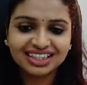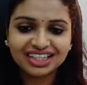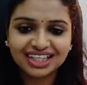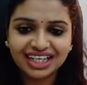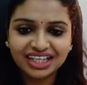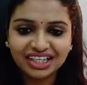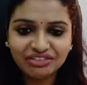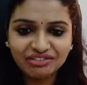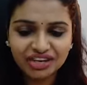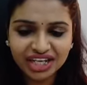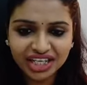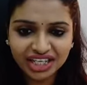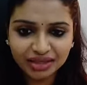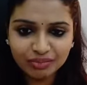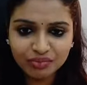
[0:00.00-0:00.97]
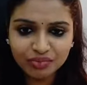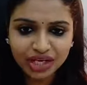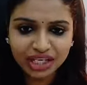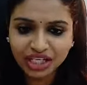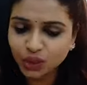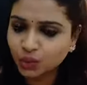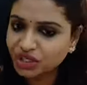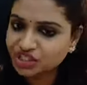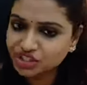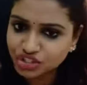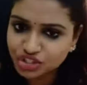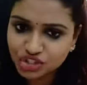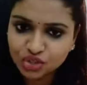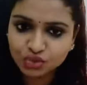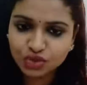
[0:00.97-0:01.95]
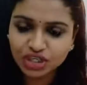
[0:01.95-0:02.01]
Right? If any
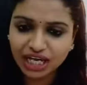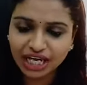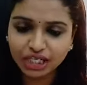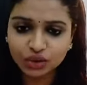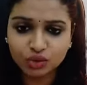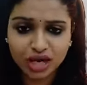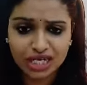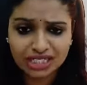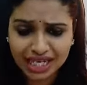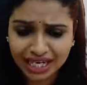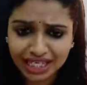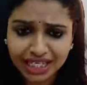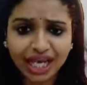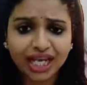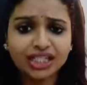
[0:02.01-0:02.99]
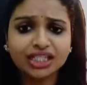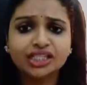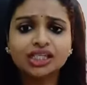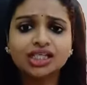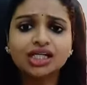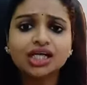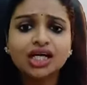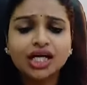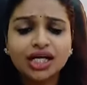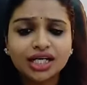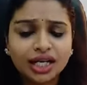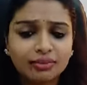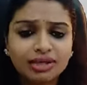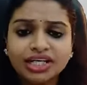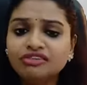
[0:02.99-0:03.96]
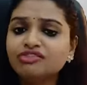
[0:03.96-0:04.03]
questions you would like to ask, any other
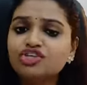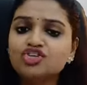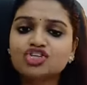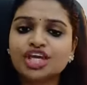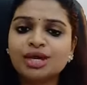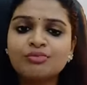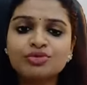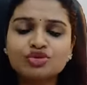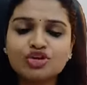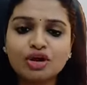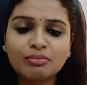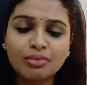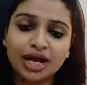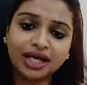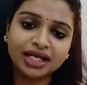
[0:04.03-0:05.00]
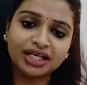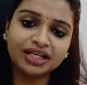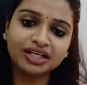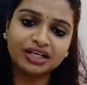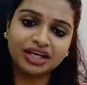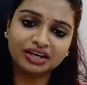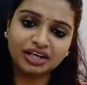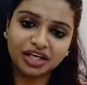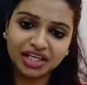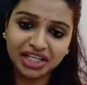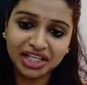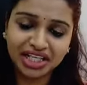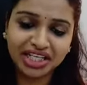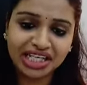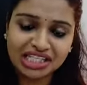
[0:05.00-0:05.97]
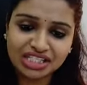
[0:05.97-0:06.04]
remedy which came to your mind in the
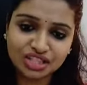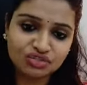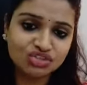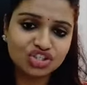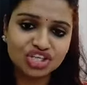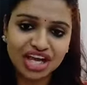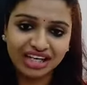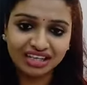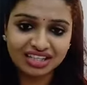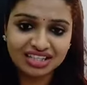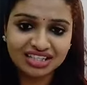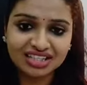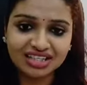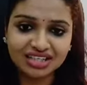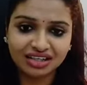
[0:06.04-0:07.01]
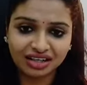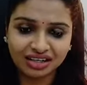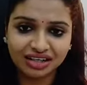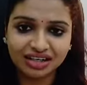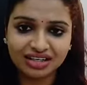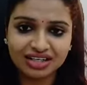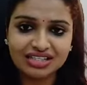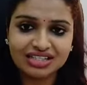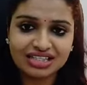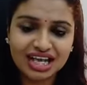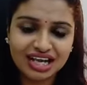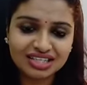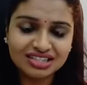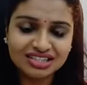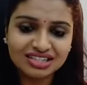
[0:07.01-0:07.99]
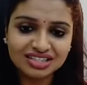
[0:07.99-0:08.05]
cases which I
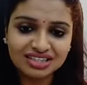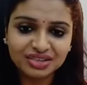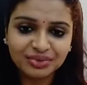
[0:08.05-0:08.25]
discussed.